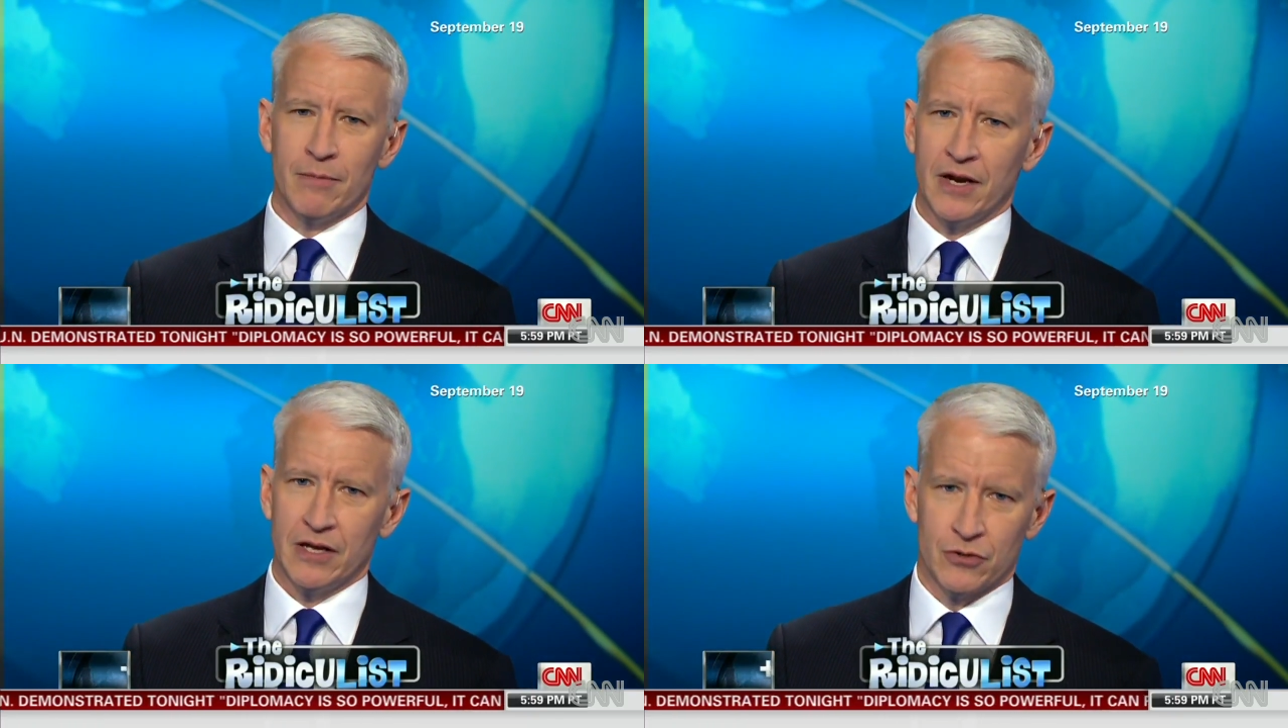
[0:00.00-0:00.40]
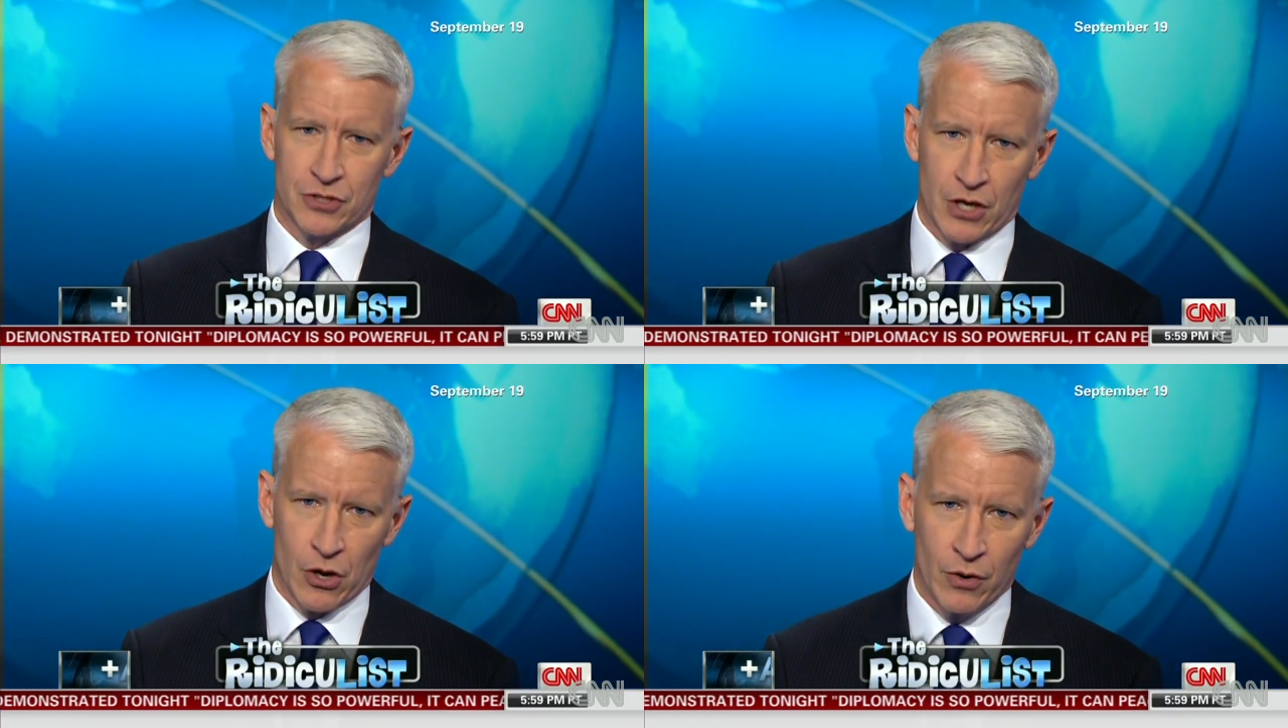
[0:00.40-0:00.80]
many years
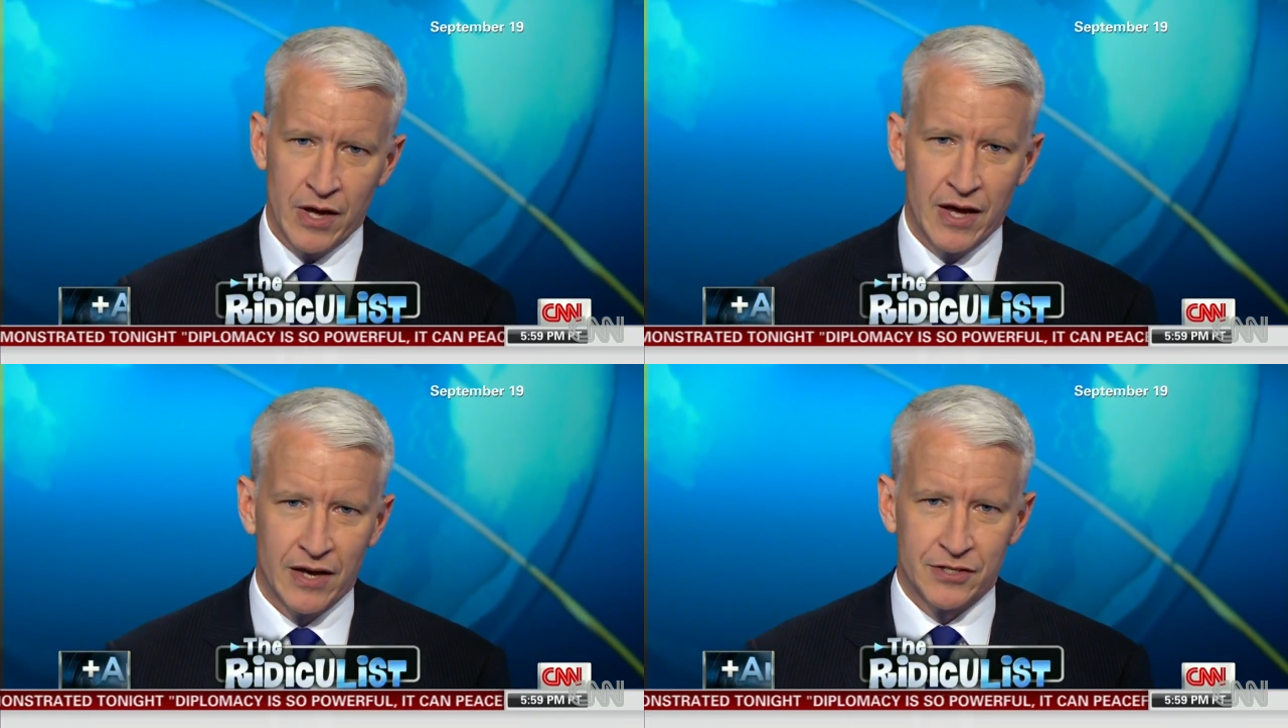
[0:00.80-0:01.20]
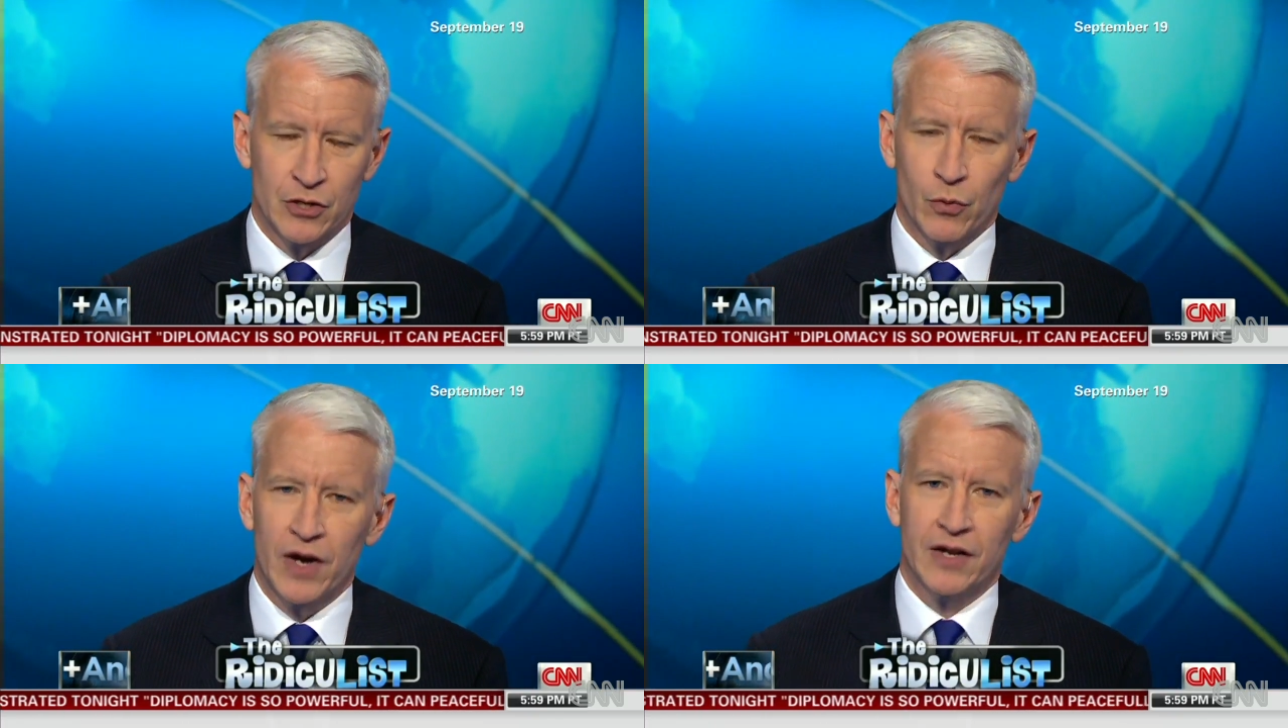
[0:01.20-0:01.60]
ago as he
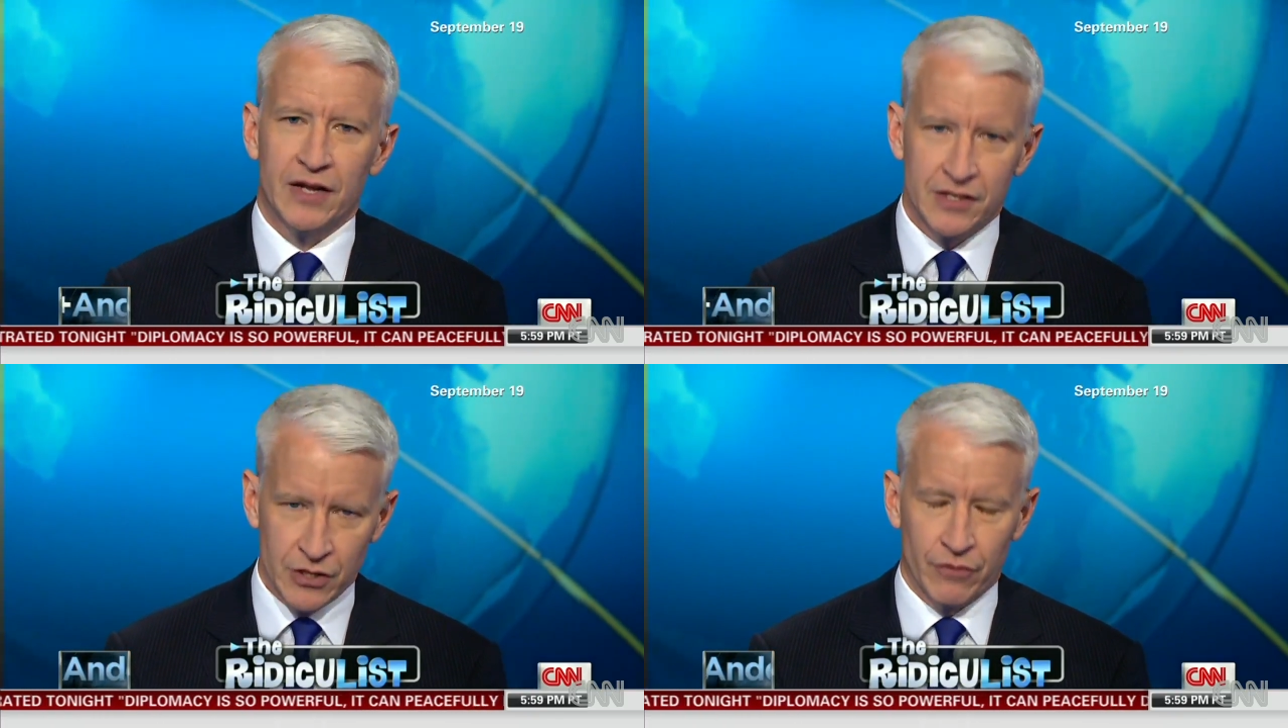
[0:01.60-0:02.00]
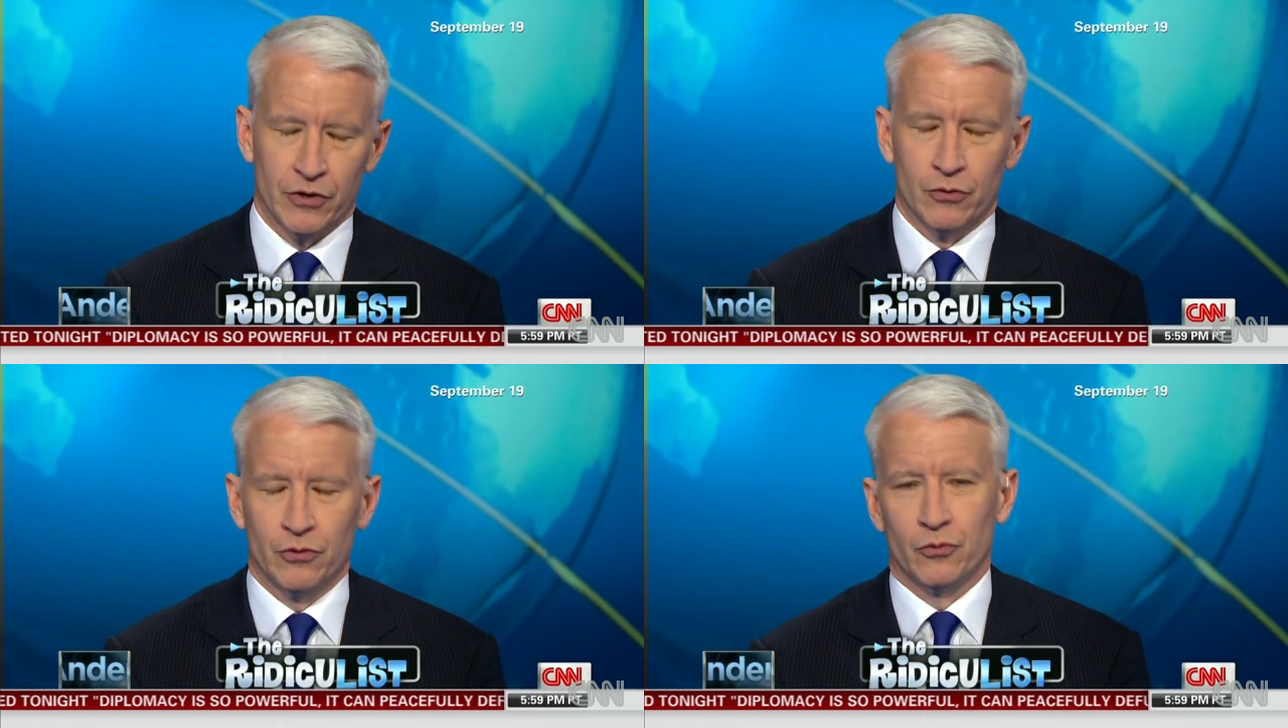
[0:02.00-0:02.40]
awaited his
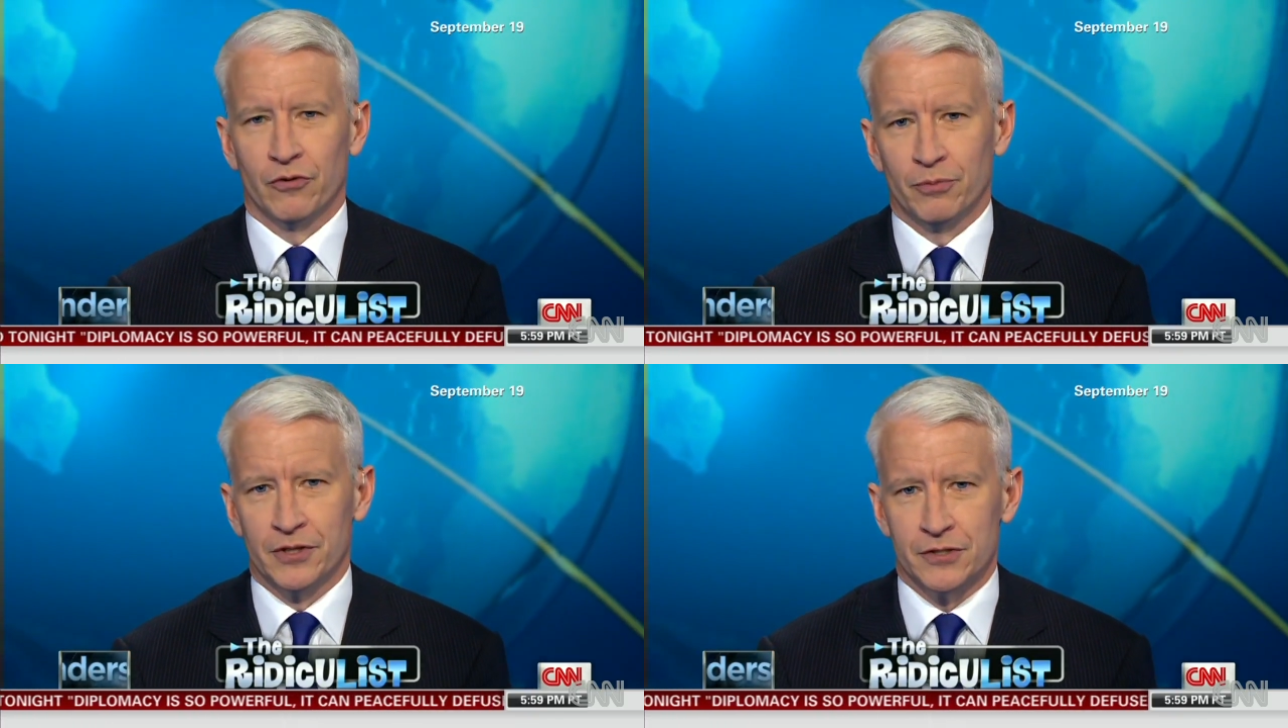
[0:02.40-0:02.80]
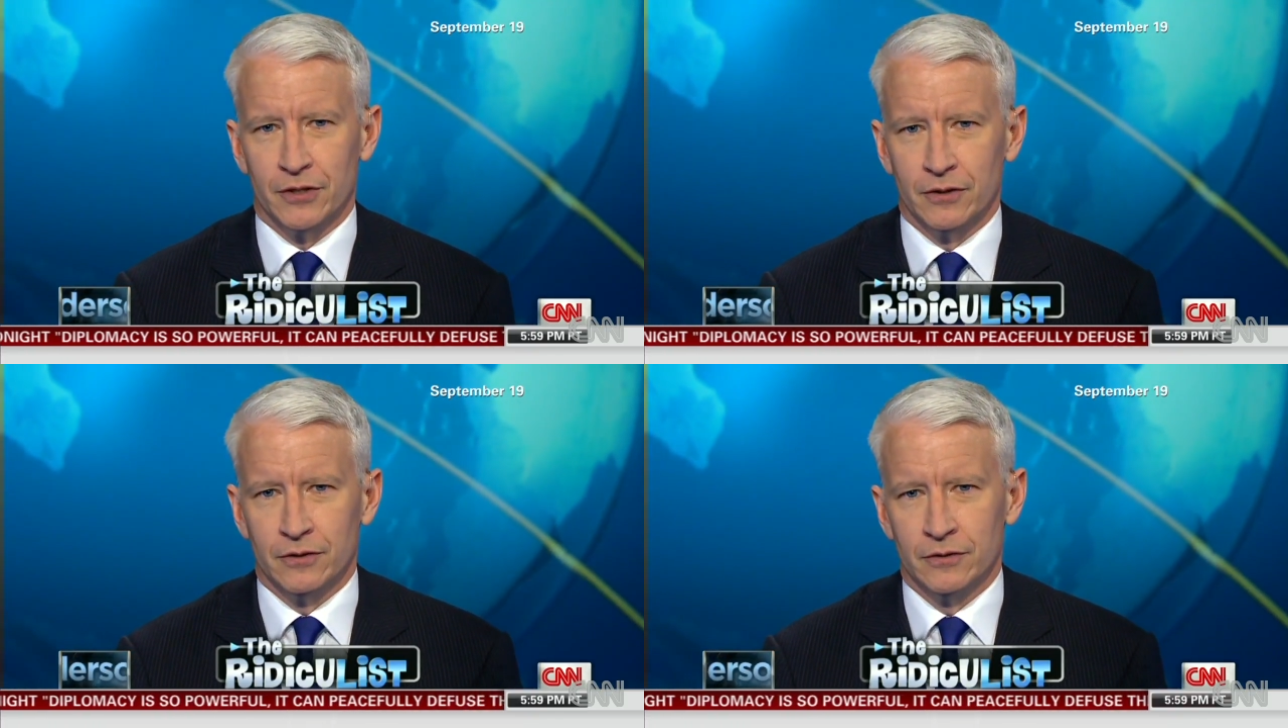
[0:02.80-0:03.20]
interview with Wolf Blitzer.